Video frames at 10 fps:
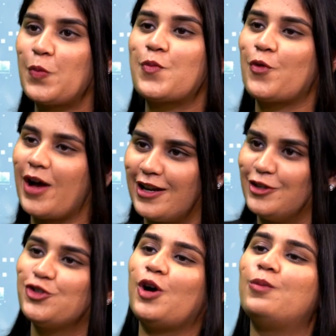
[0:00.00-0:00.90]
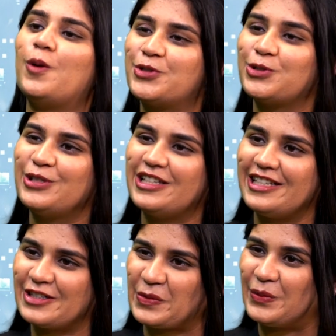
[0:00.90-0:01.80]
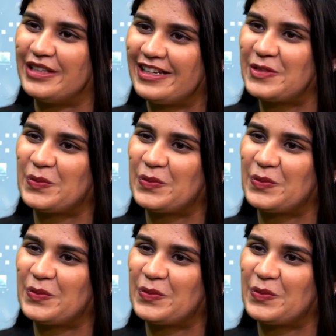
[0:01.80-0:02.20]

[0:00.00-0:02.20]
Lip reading: providing job opportunities over there as